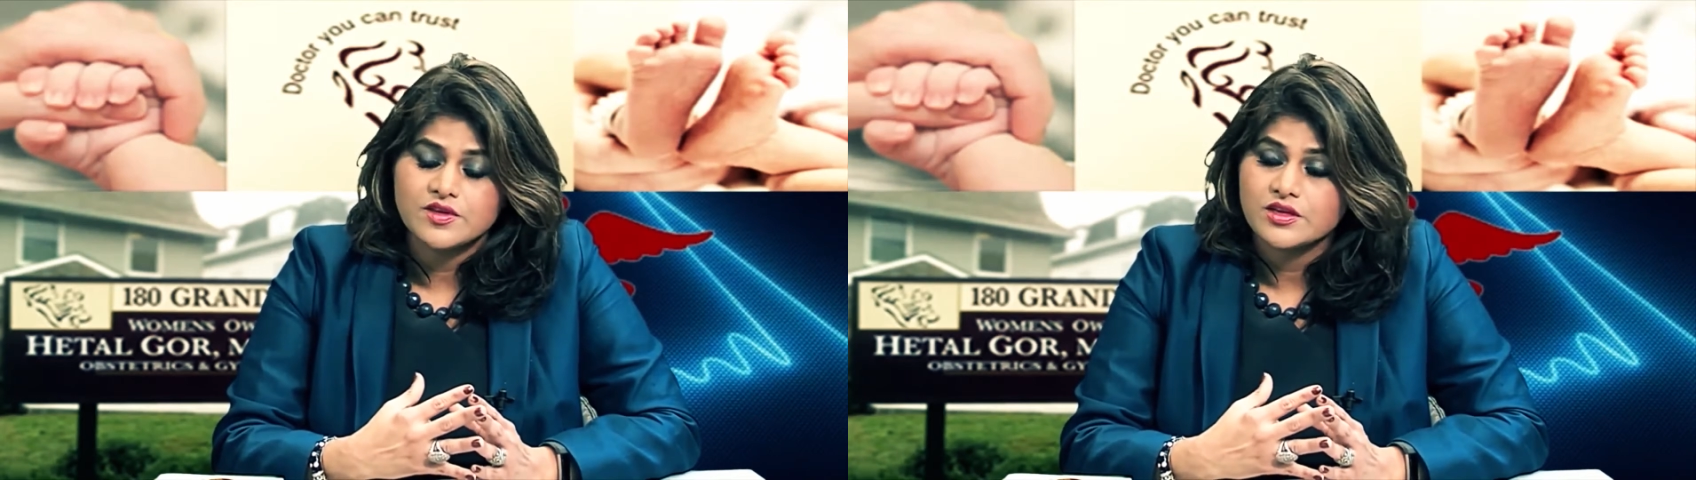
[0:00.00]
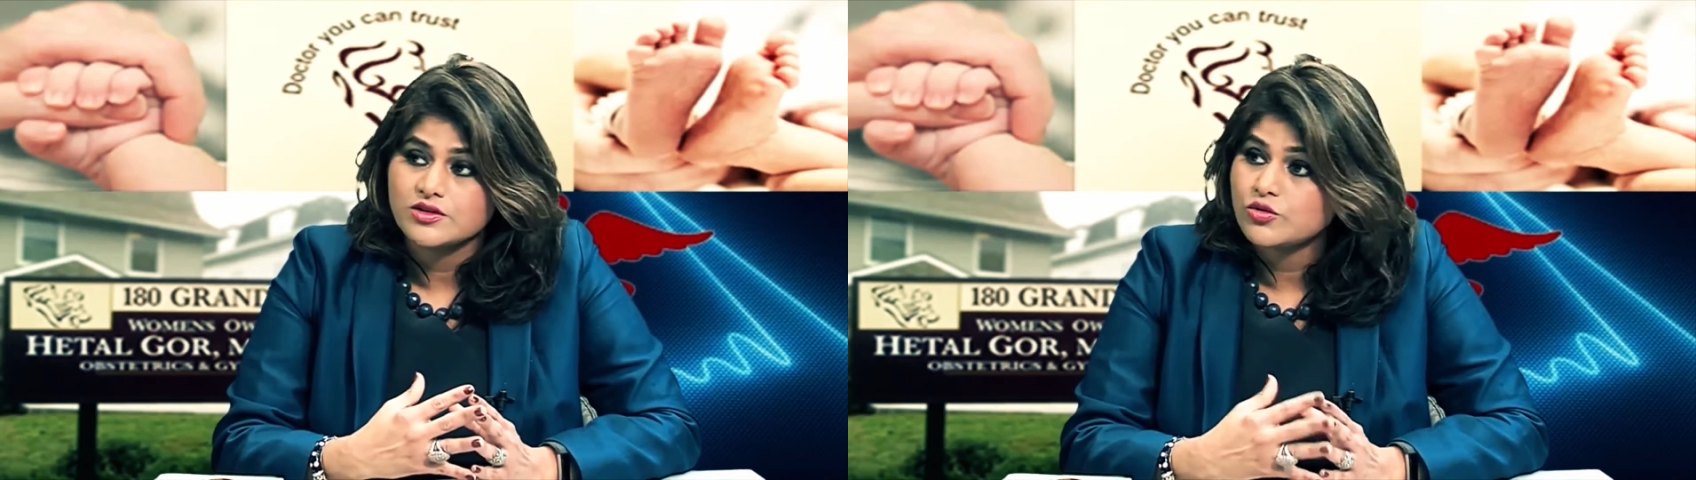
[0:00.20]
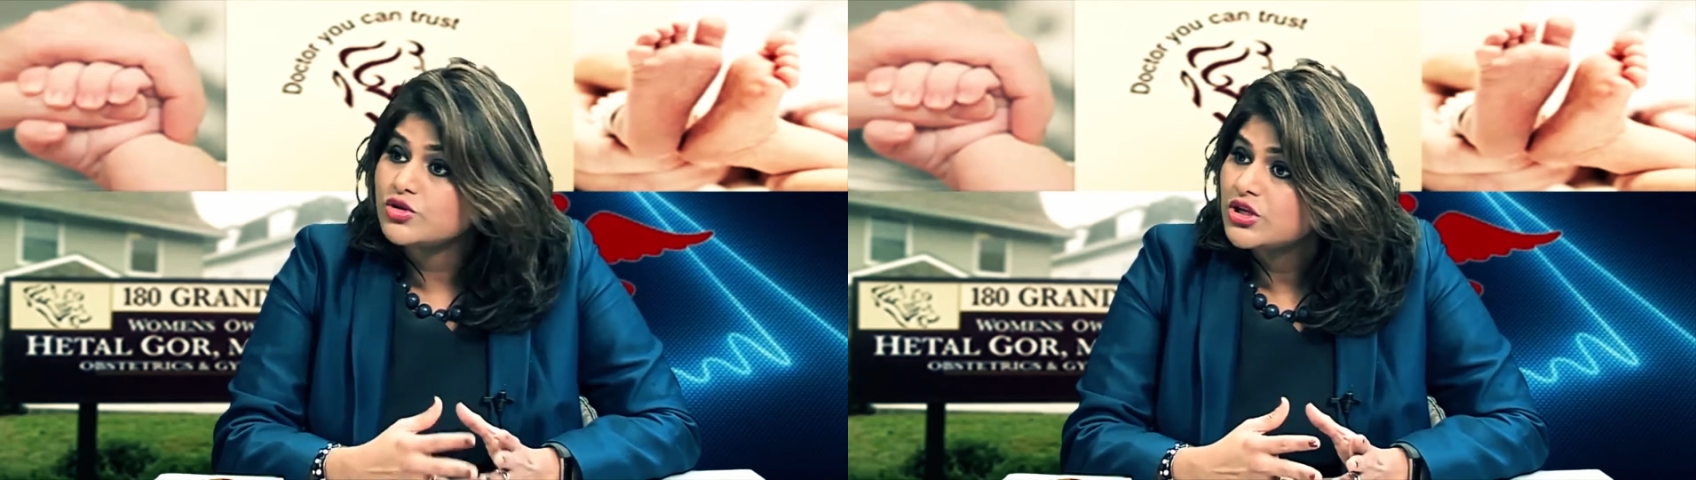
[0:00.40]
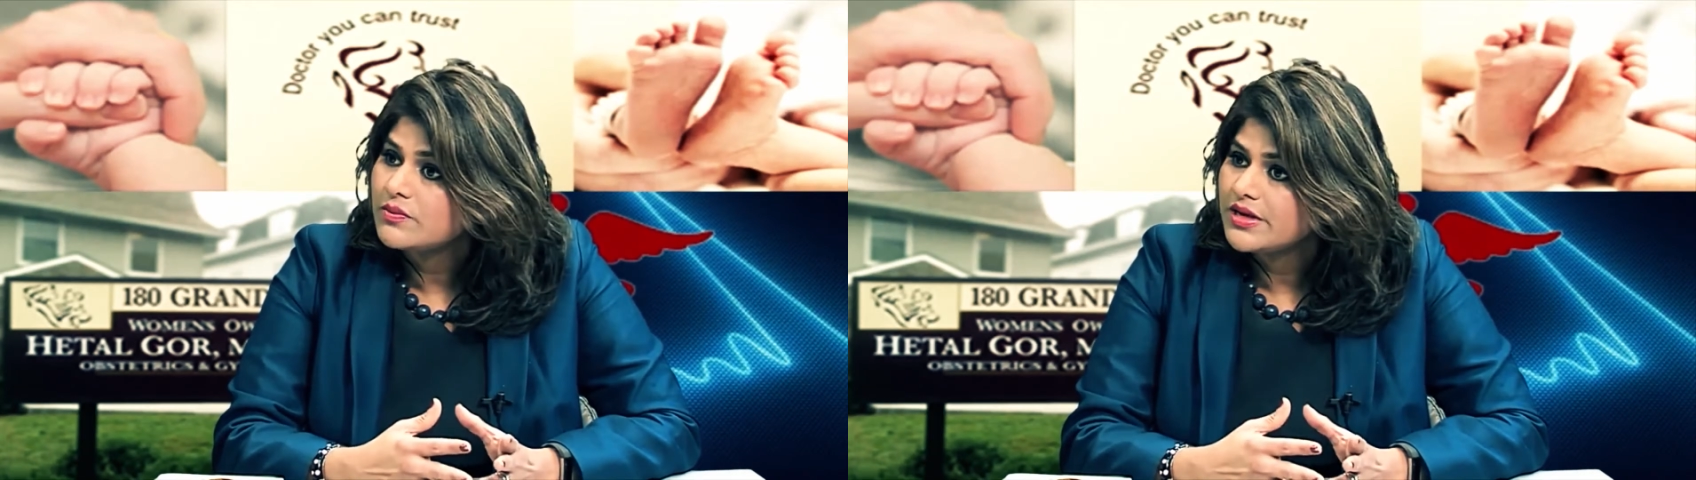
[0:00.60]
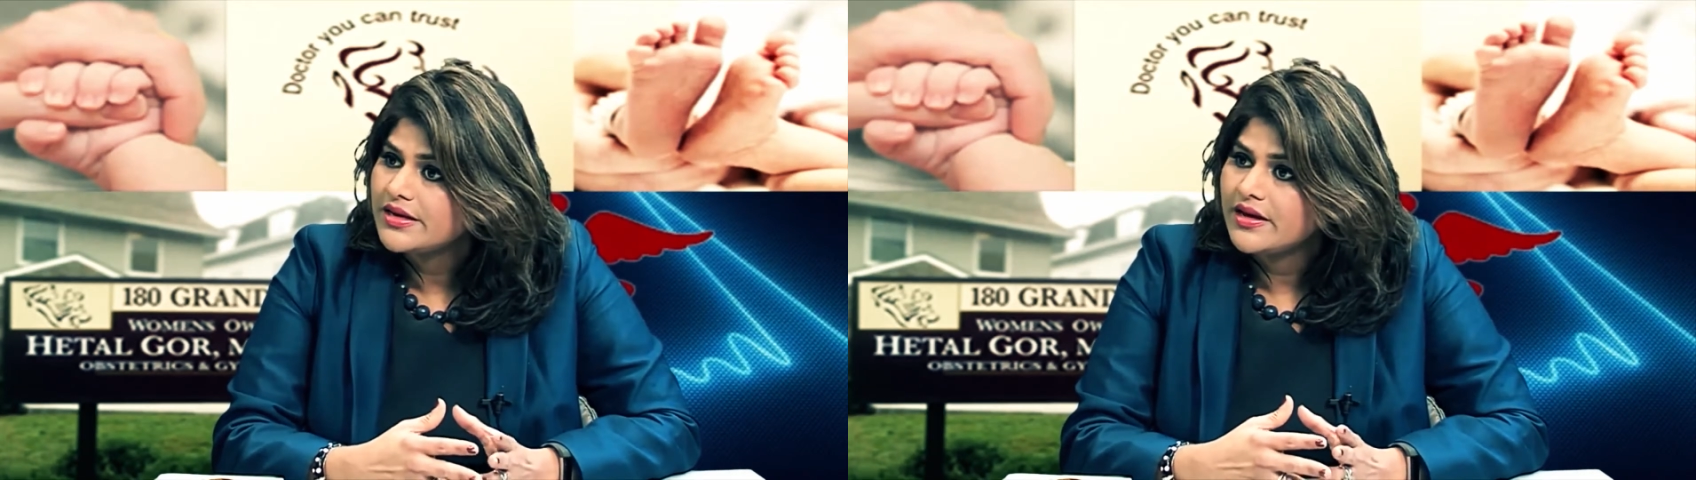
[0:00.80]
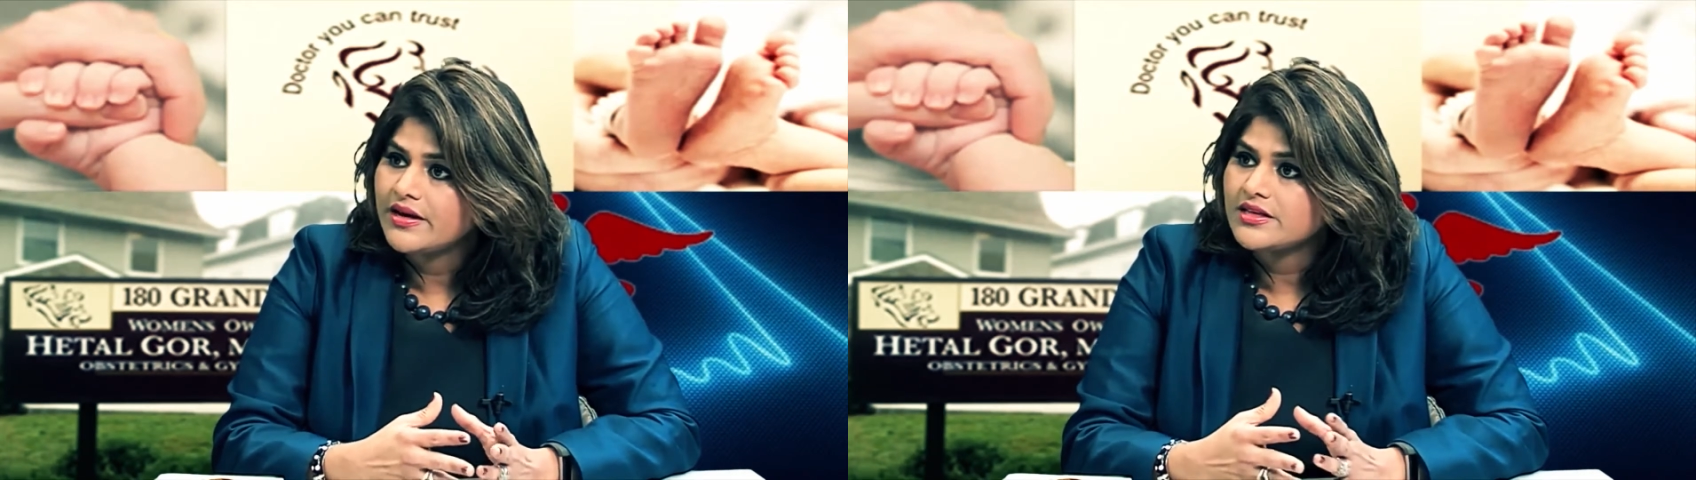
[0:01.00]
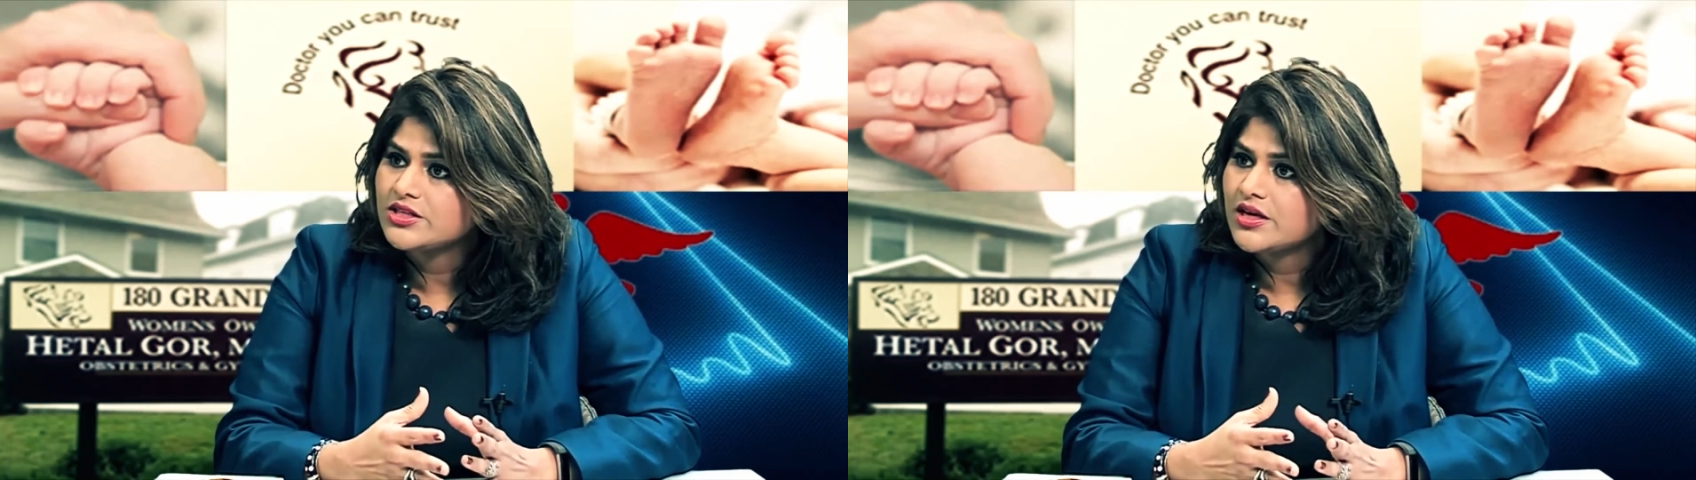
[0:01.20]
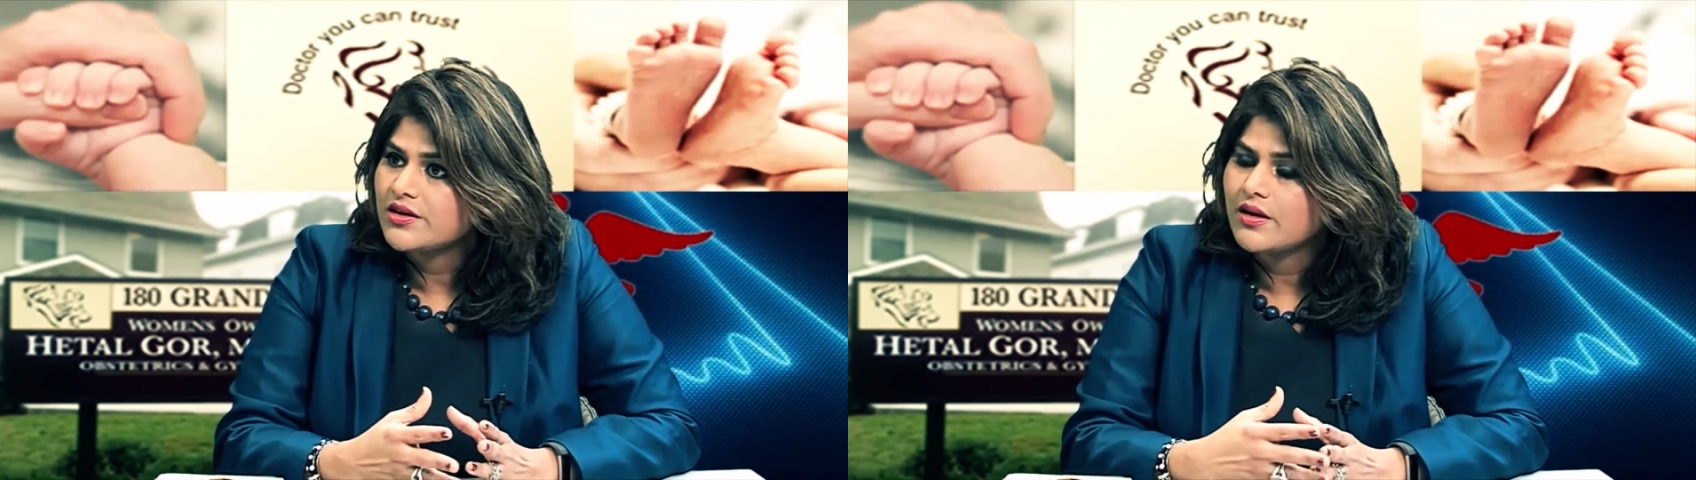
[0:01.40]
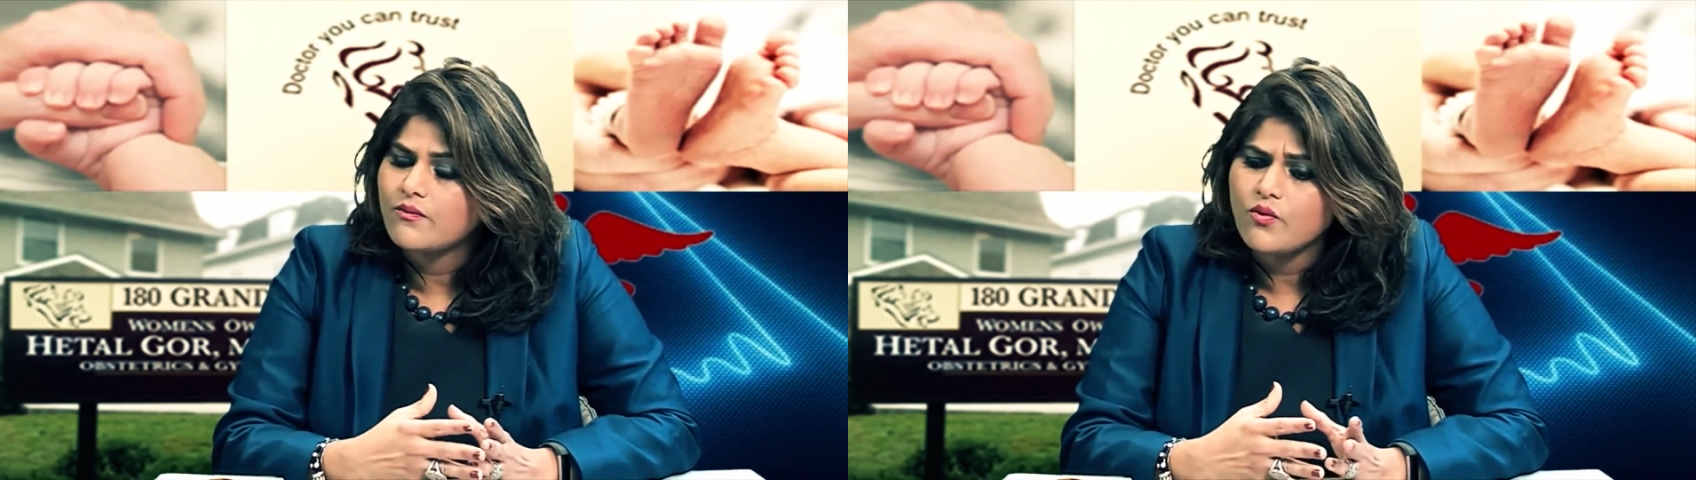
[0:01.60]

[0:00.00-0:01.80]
social media, Instagram,